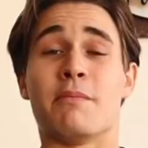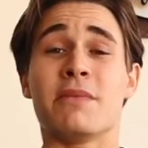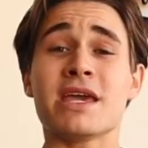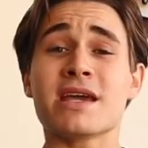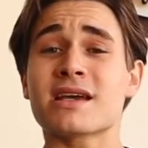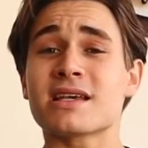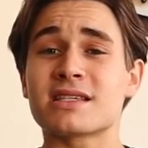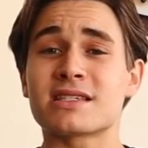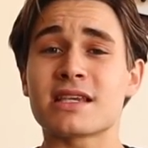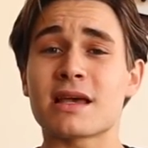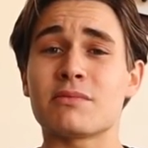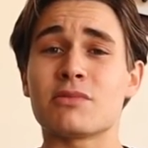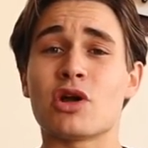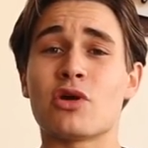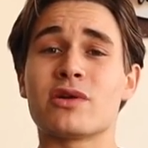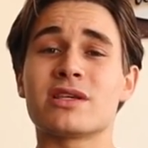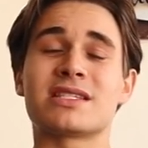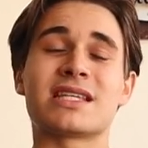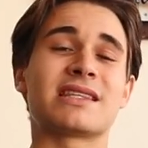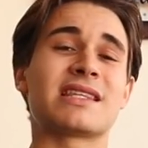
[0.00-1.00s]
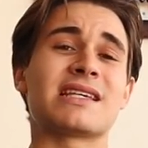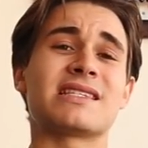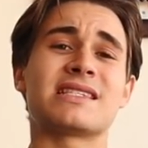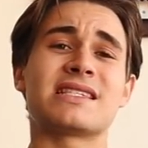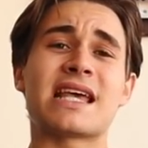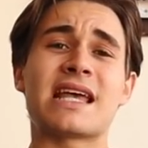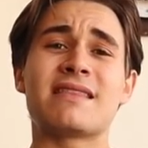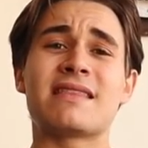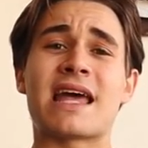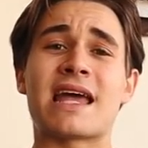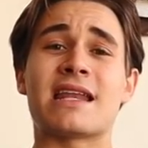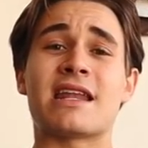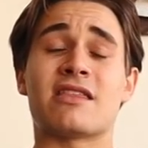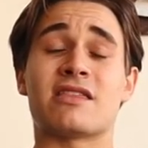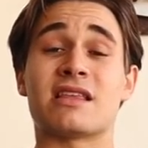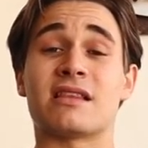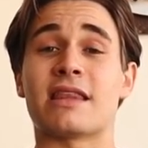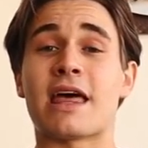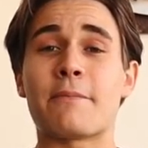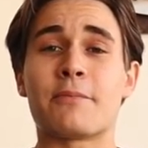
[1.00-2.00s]
Me and Kasem noticed that they said
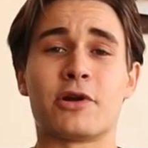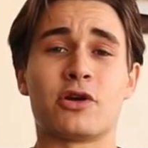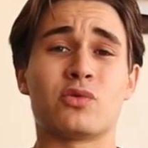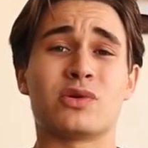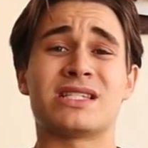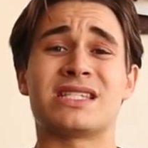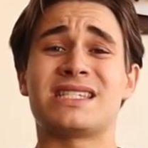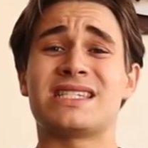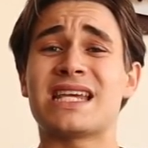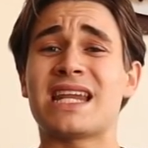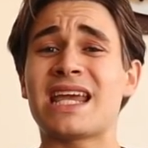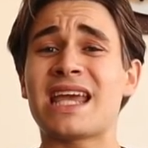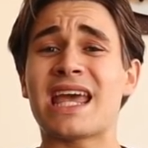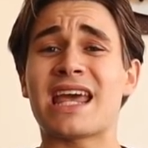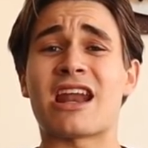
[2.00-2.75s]
that the leopard was sitting